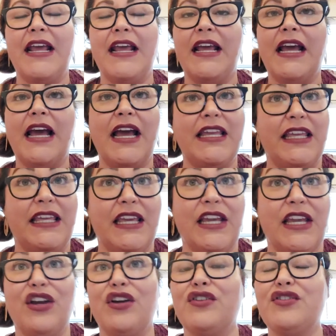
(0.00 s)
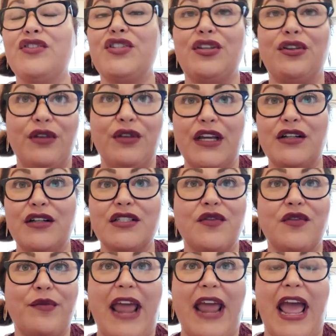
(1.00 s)
a year, 2 years
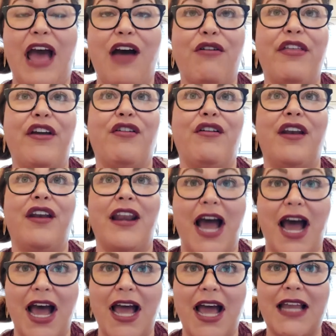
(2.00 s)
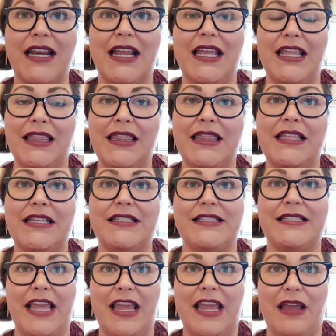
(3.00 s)
from now, they're not in the
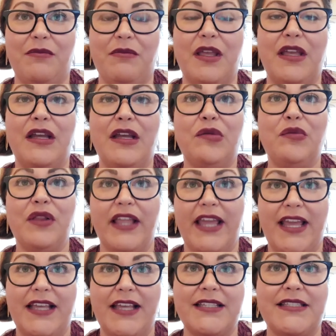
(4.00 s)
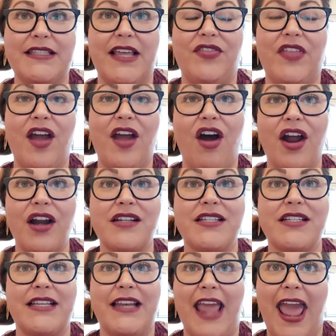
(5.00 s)
same place that they are
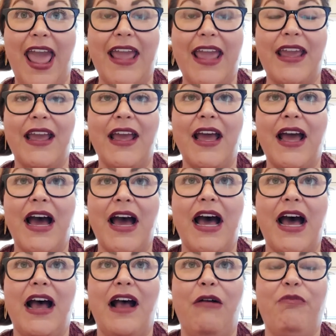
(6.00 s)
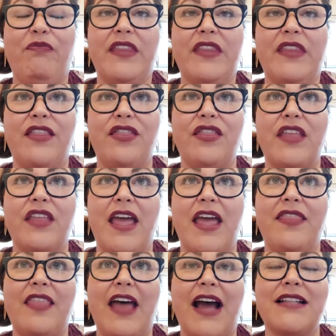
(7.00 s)
today.
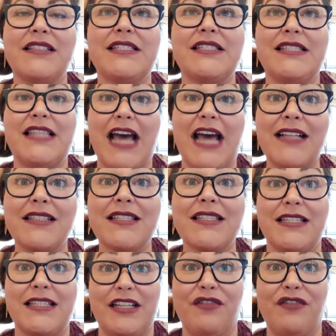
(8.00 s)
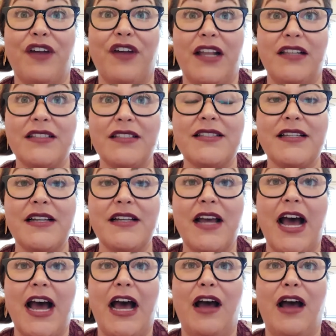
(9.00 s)
And that's the
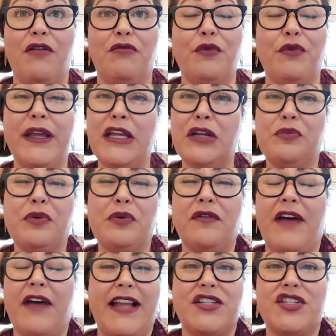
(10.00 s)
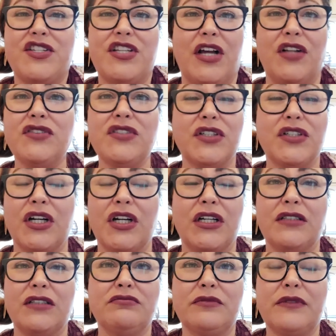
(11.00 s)
difference. We could provide
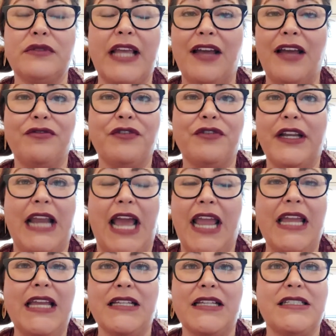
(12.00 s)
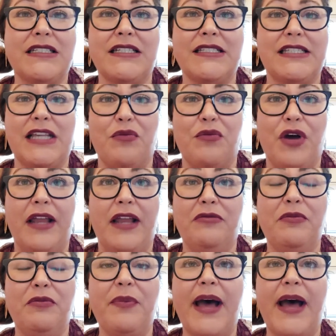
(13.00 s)
shelter every night to
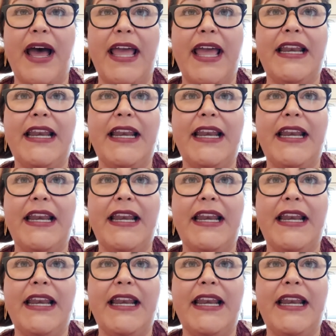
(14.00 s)
someone, but